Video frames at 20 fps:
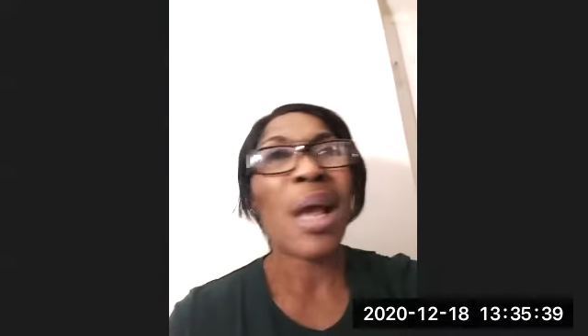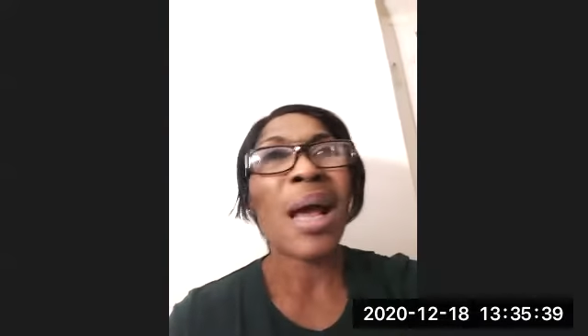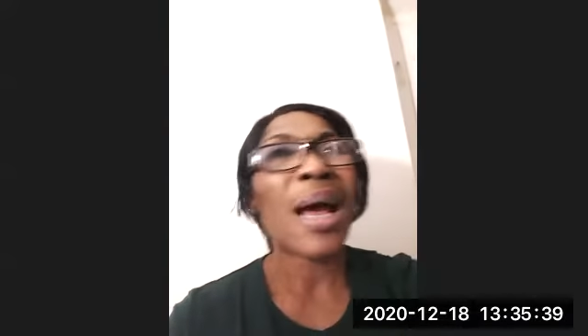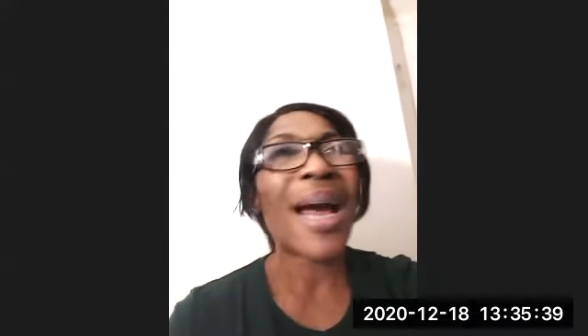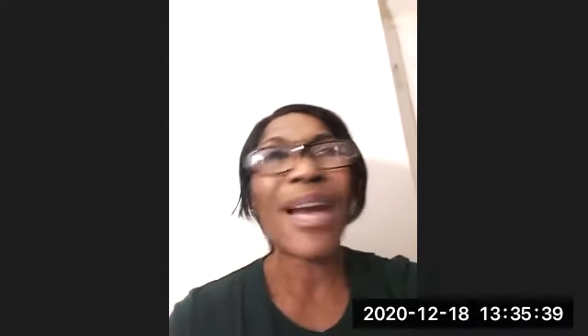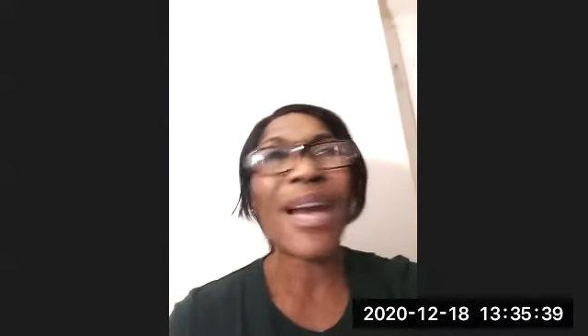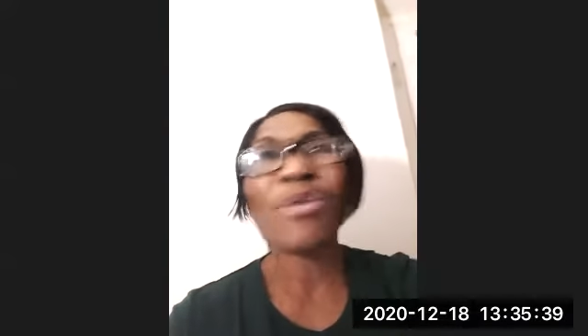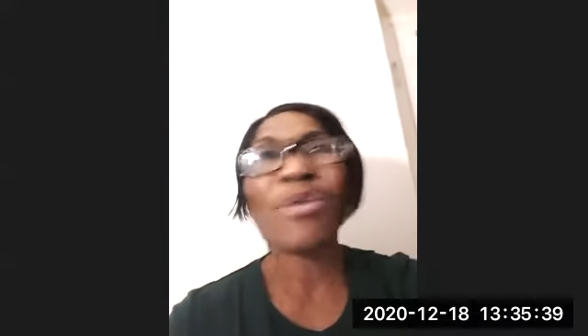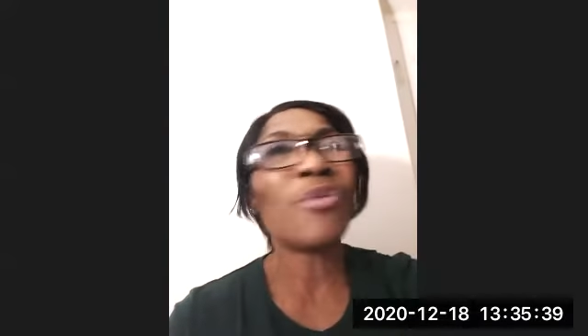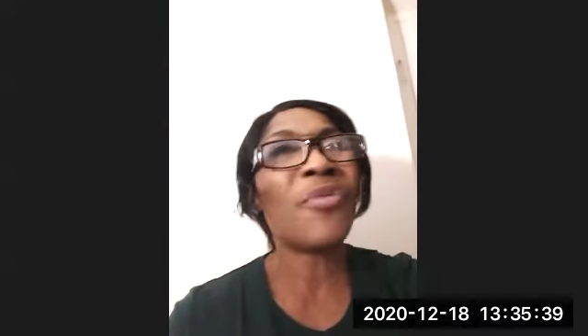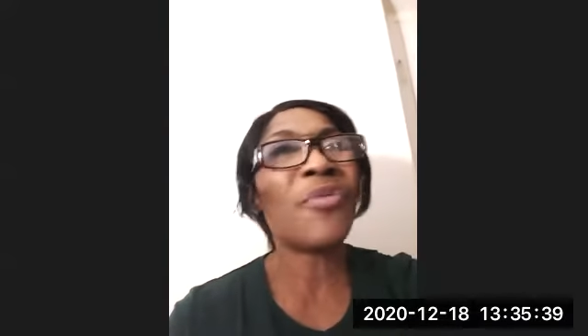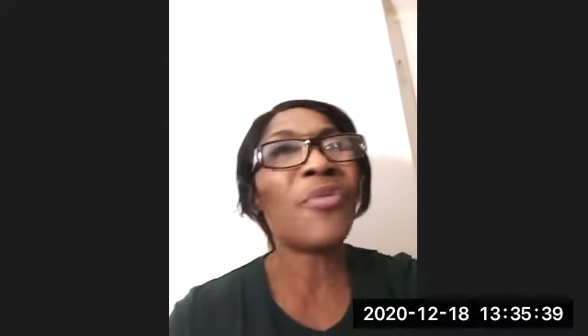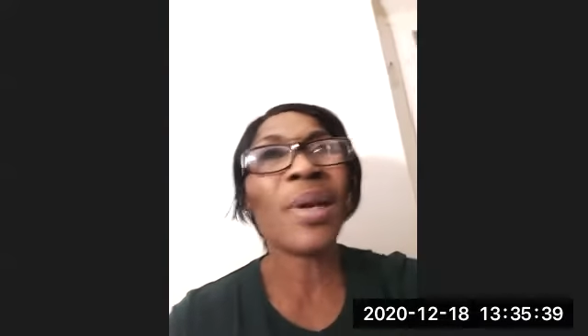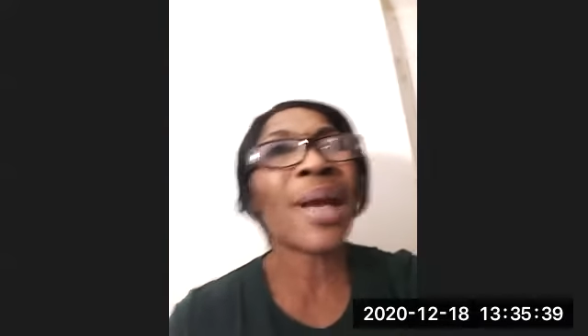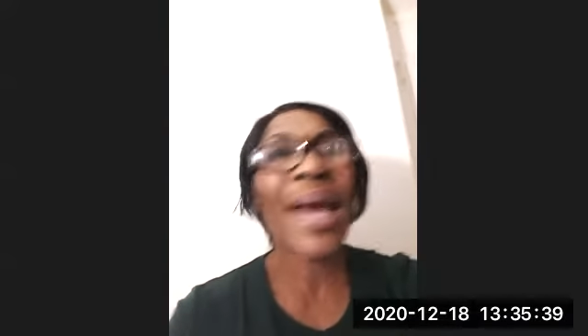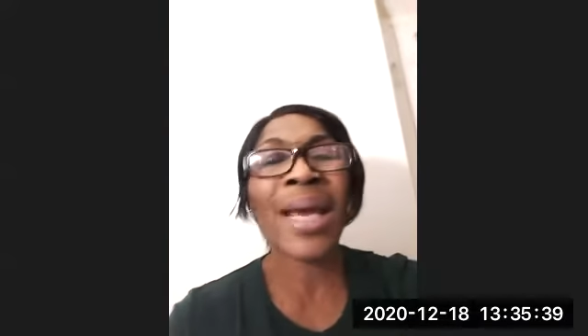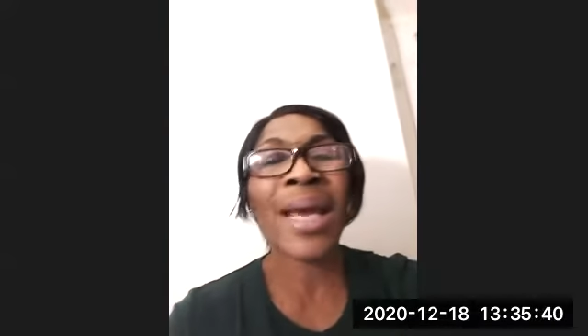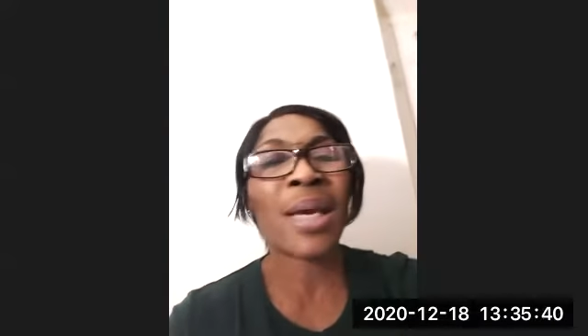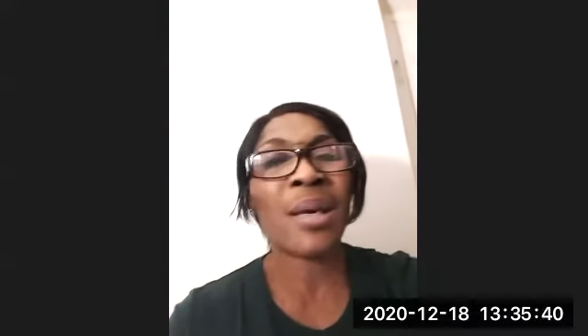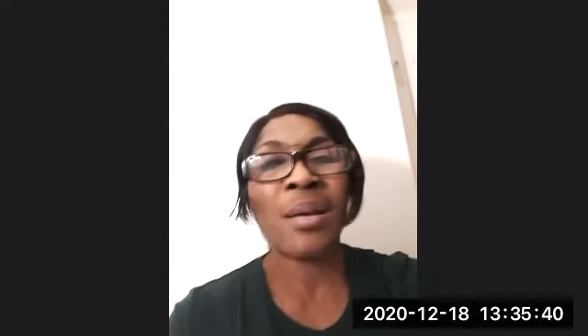I don't feel
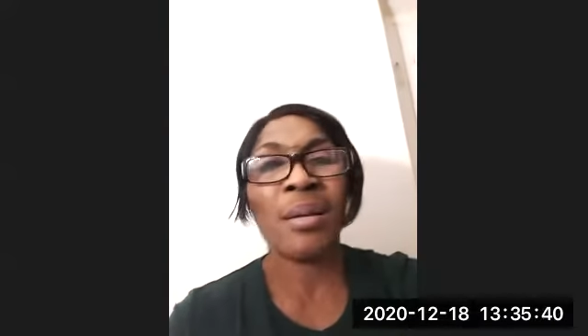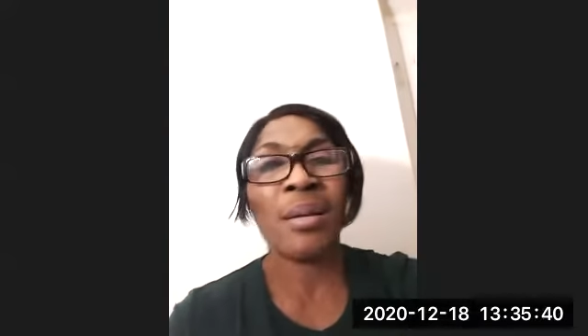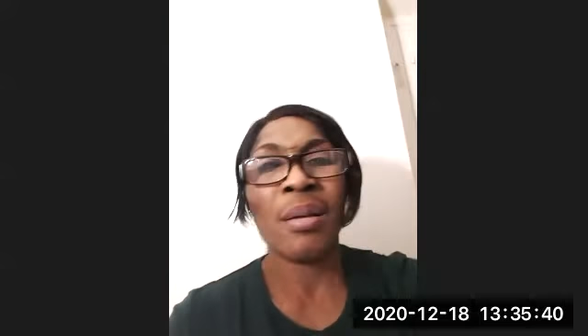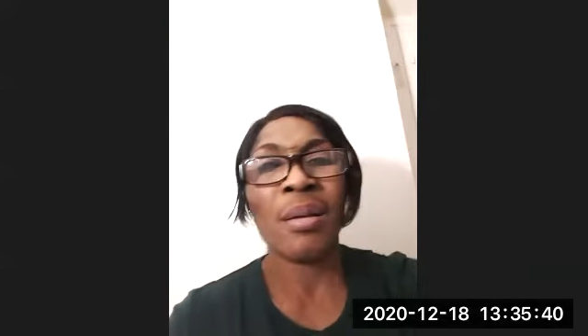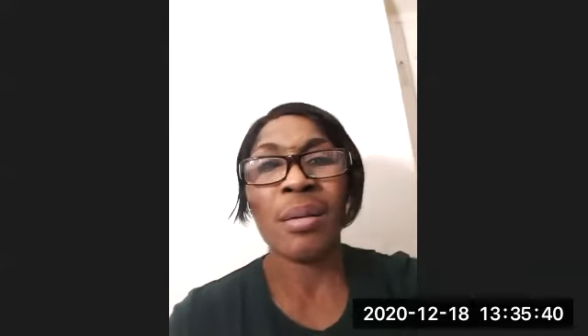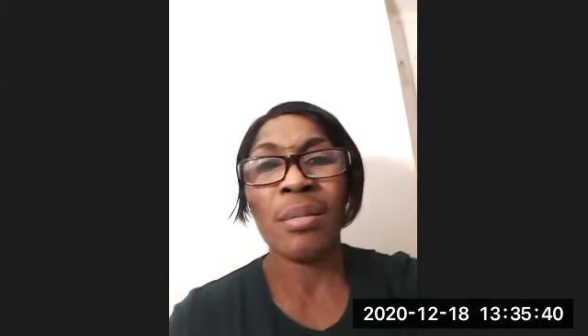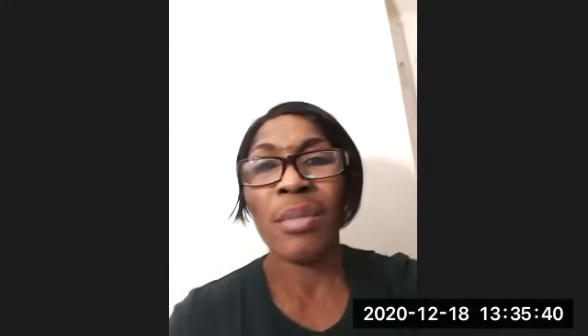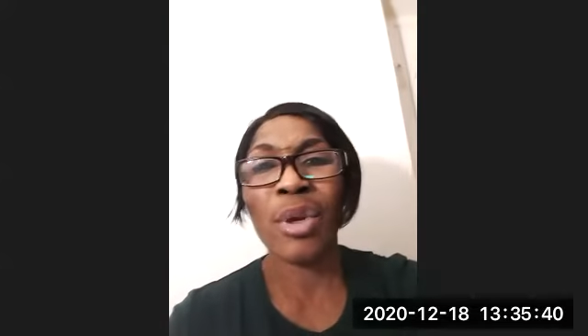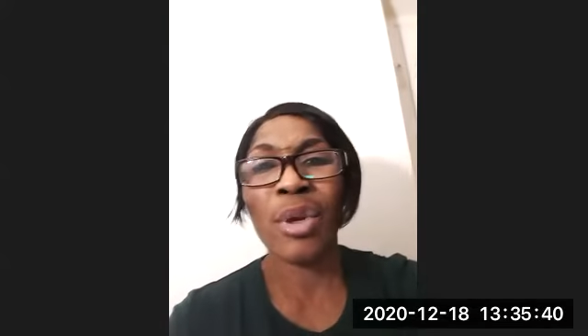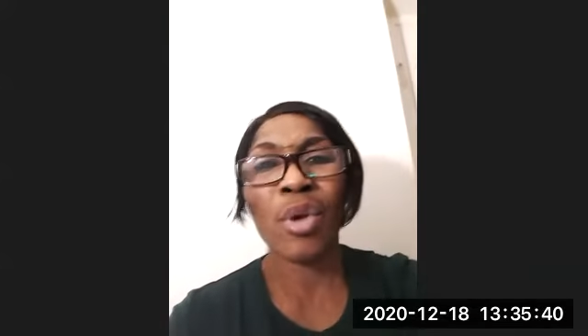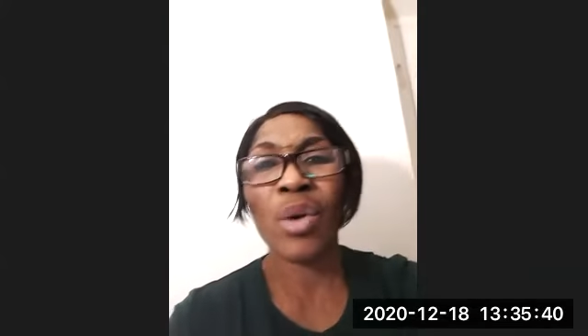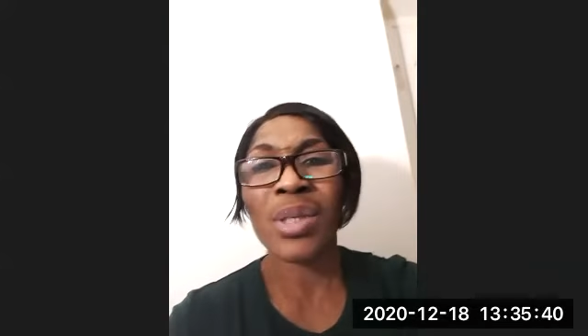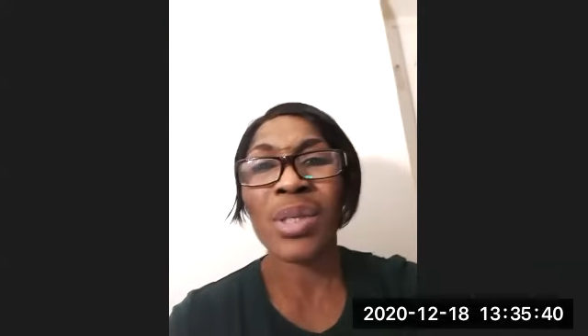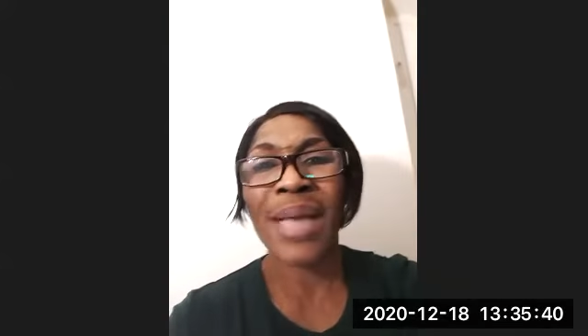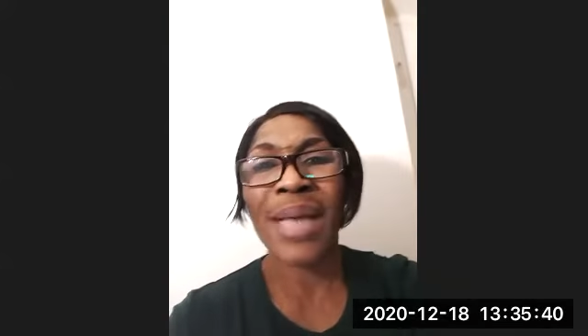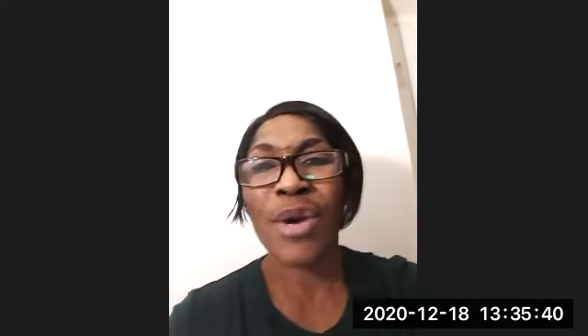like, because I